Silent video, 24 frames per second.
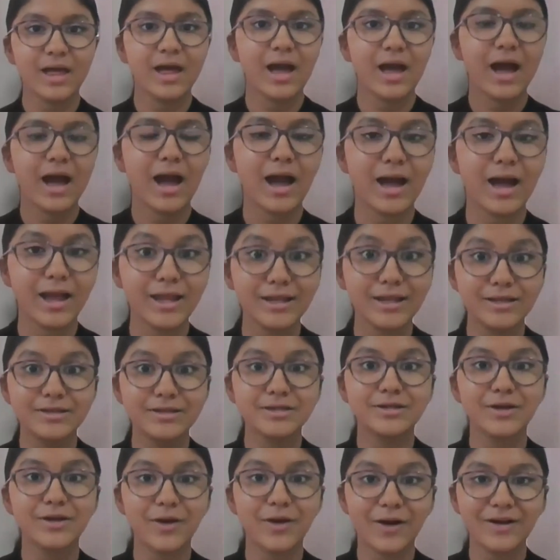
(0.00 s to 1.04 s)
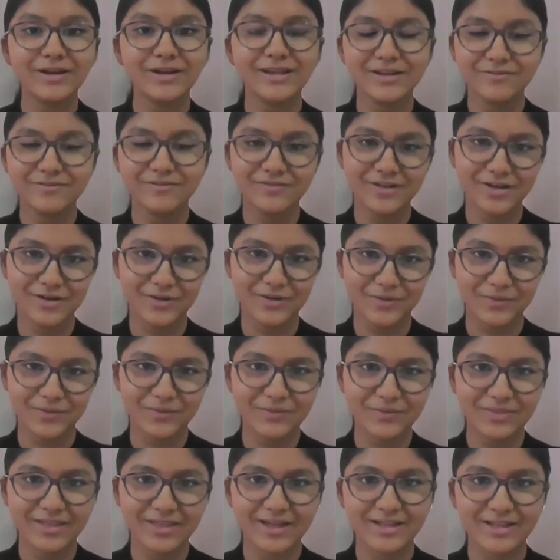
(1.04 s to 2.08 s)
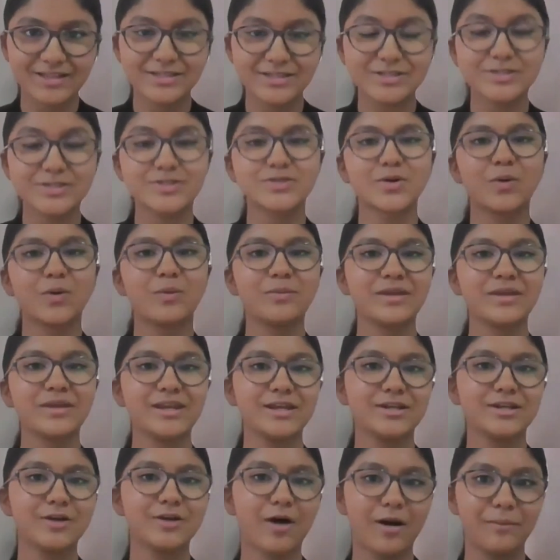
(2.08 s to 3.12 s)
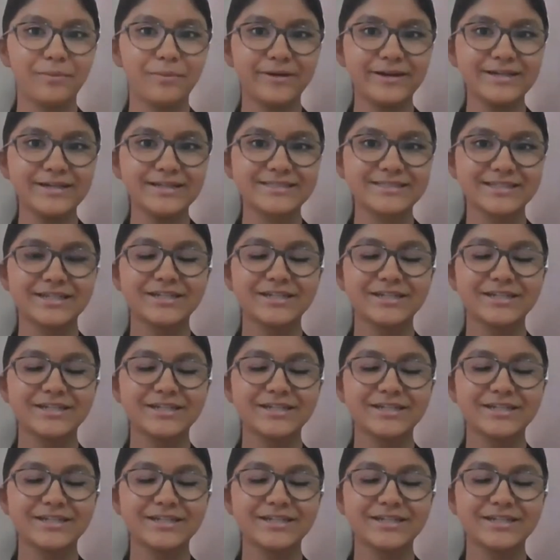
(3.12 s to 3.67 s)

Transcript: I did not even know that so many topics